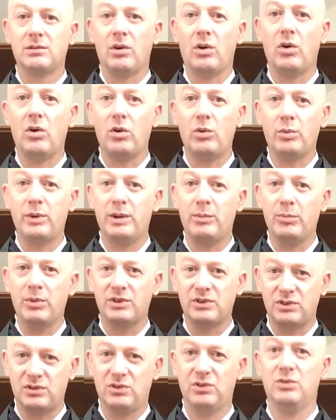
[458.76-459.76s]
All we
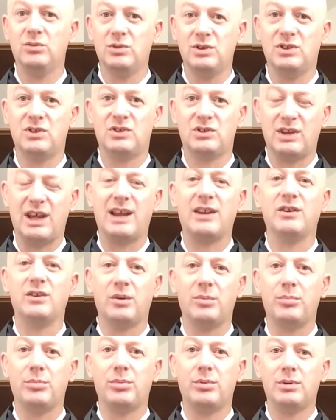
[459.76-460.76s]
must do is stand
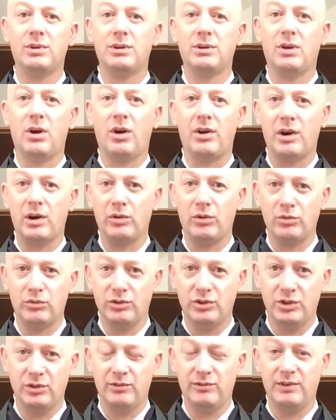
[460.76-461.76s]
up on our
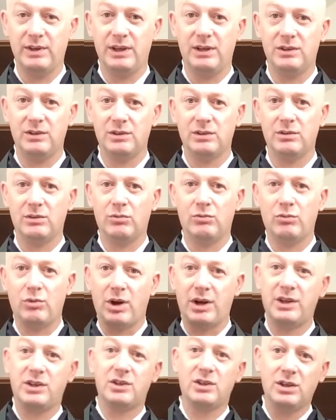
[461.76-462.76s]
own two feet,
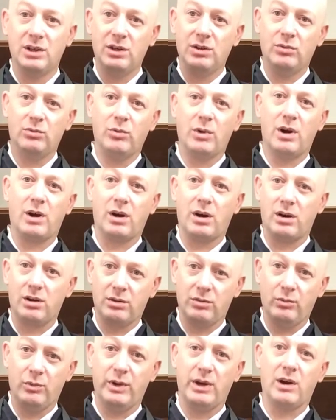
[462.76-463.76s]
right where
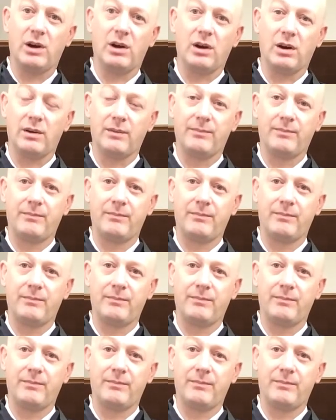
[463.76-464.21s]
we are.